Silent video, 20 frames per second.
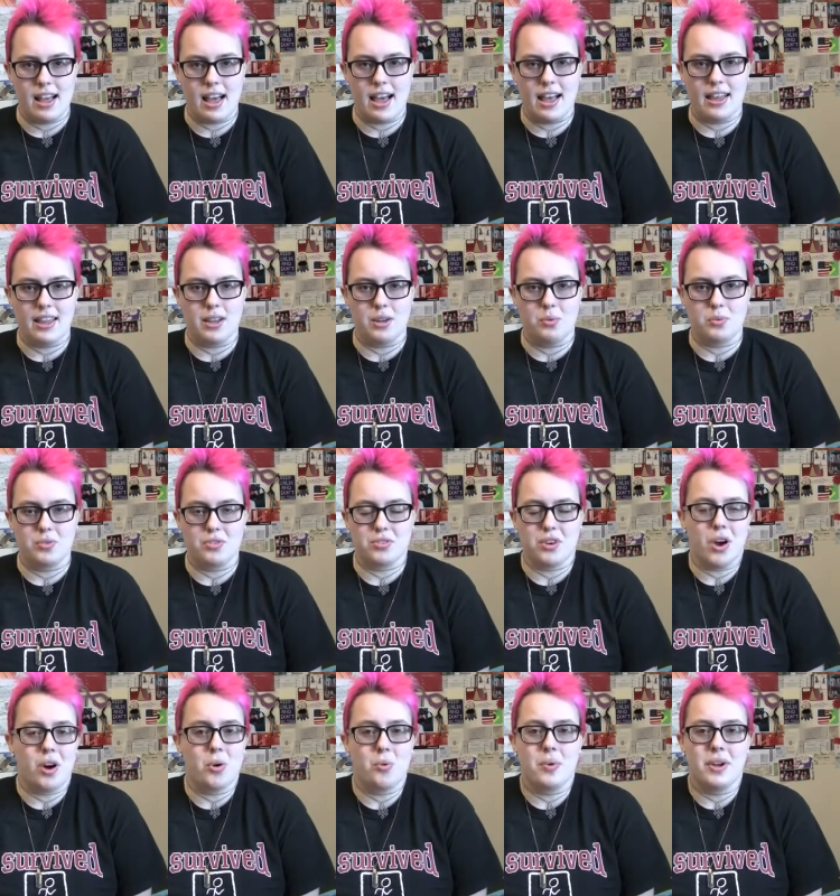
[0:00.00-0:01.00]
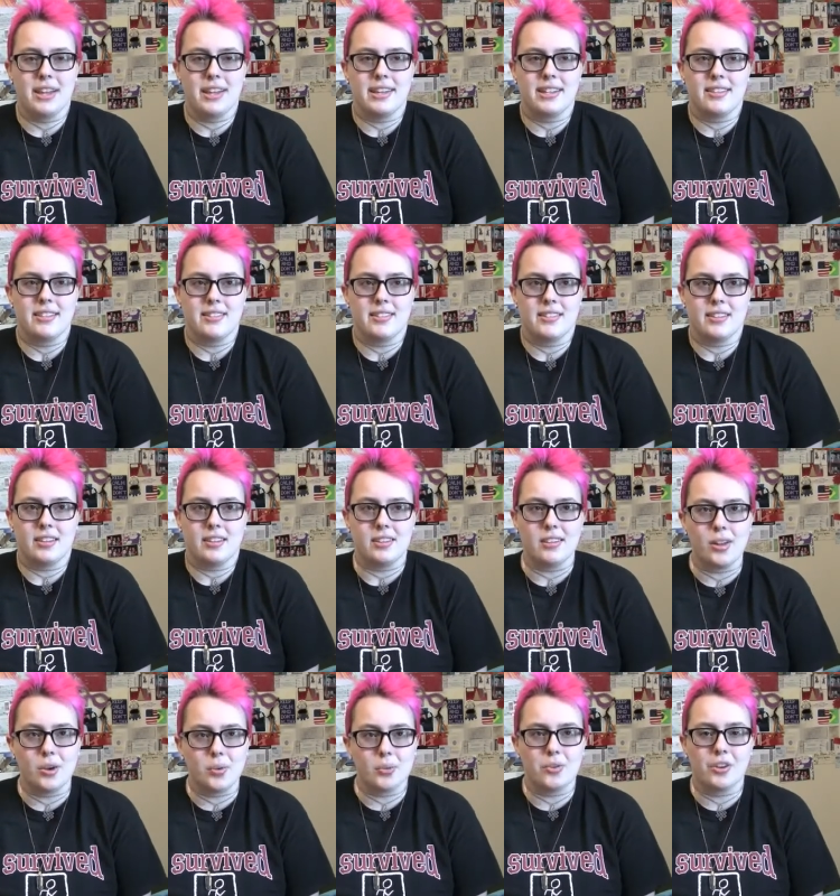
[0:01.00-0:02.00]
I was always a
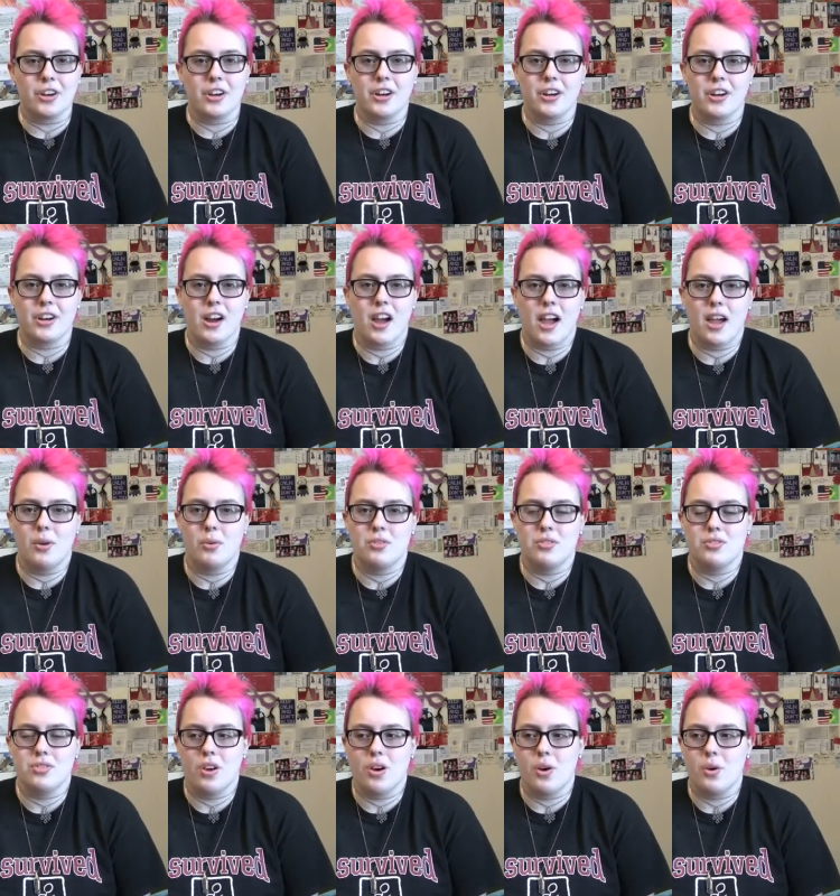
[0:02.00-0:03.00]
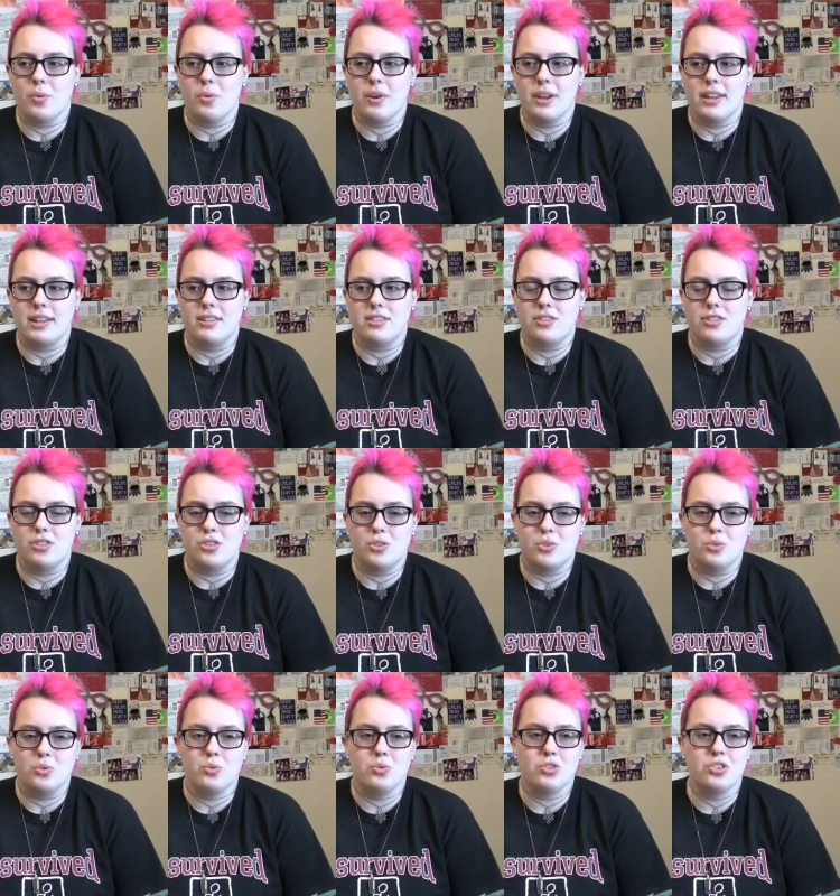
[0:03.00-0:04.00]
loner, I was always
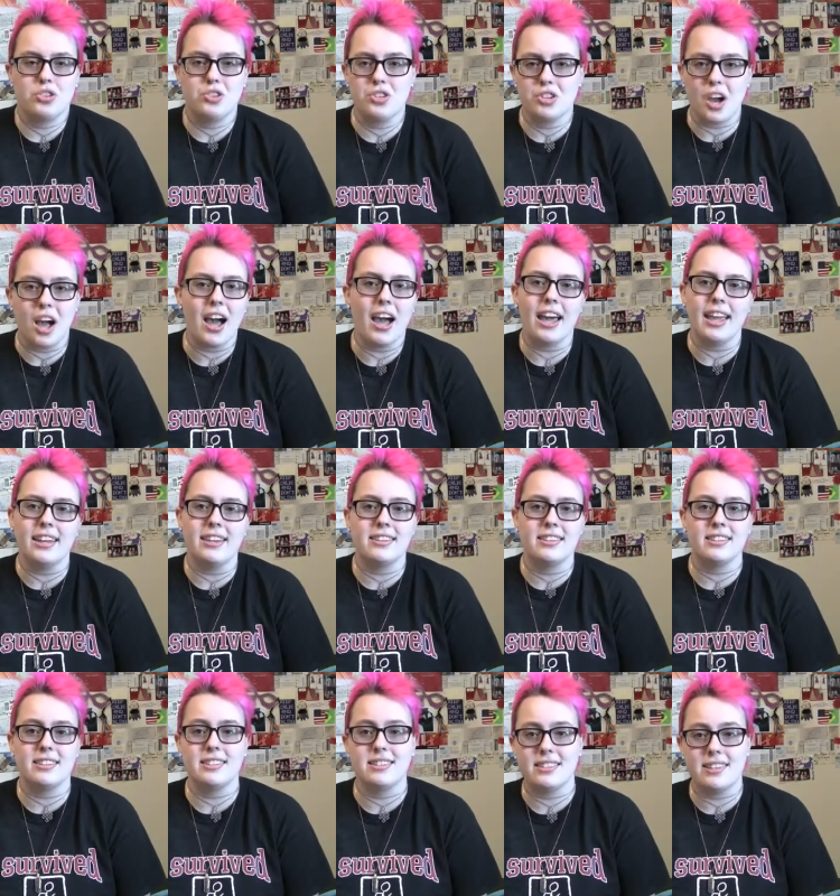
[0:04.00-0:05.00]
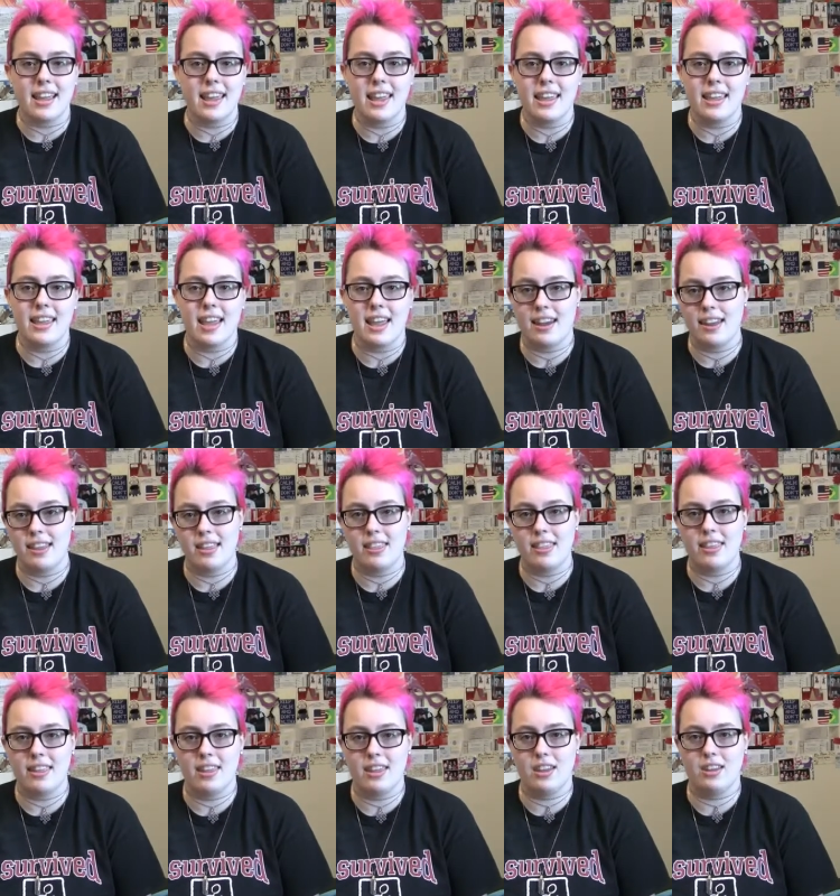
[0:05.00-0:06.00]
too shy to say
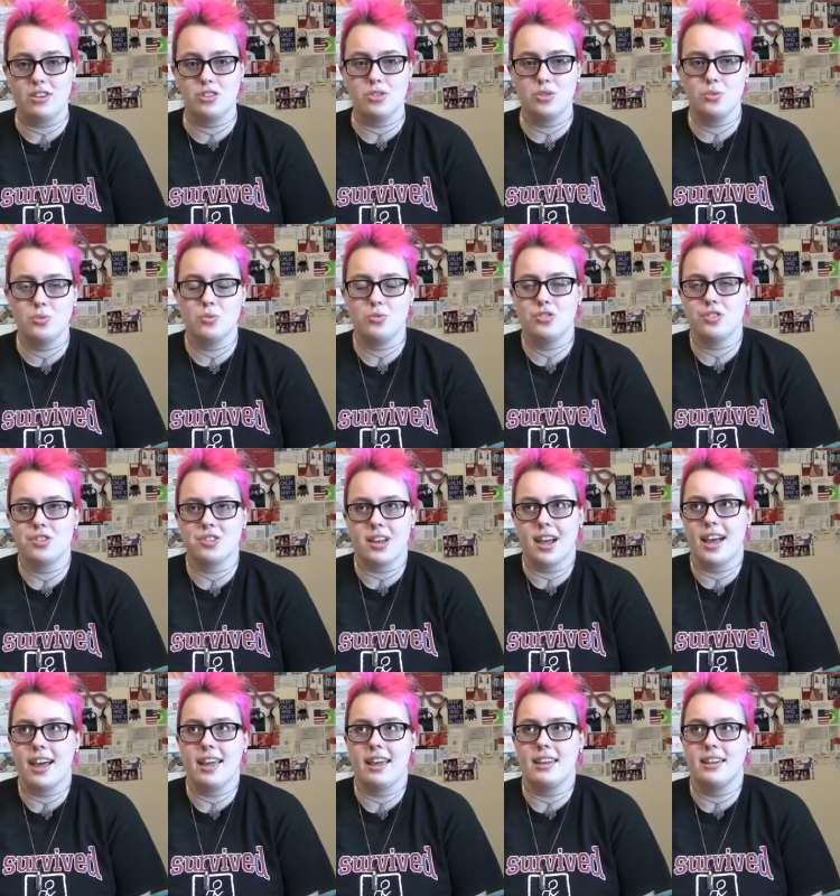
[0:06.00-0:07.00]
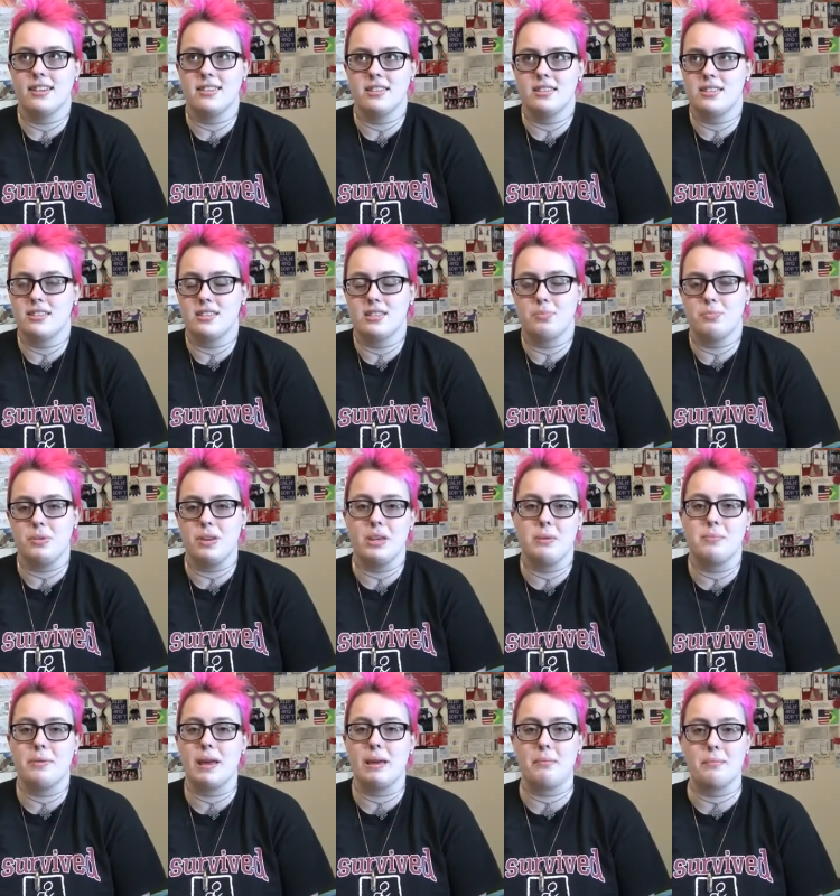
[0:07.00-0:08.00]
anything, too shy to
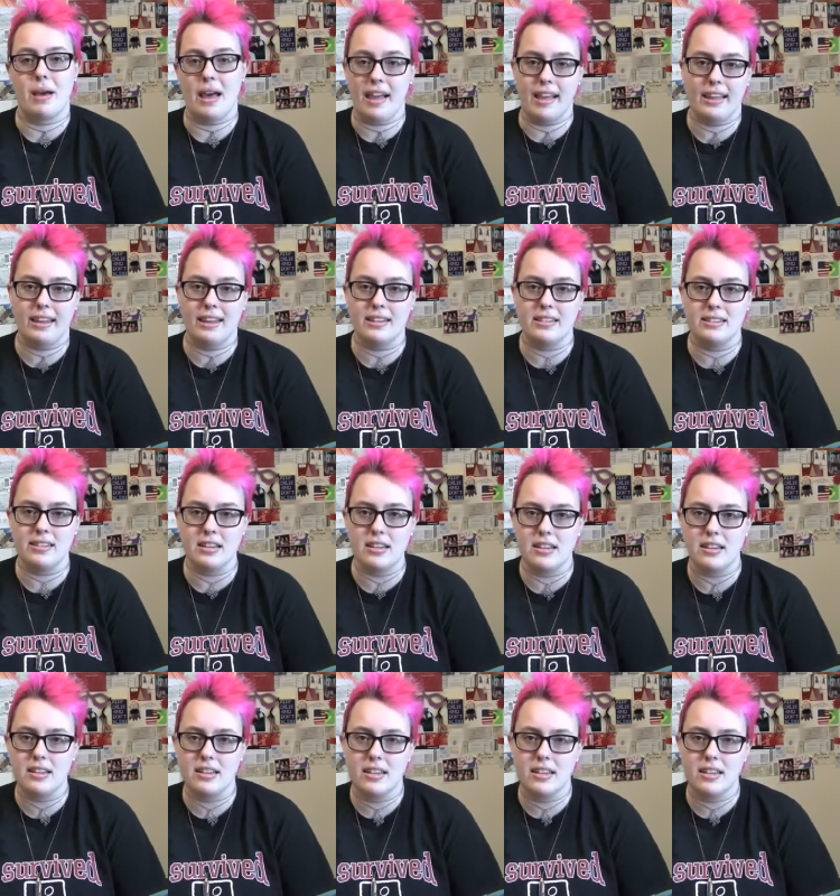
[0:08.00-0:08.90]
speak my mind.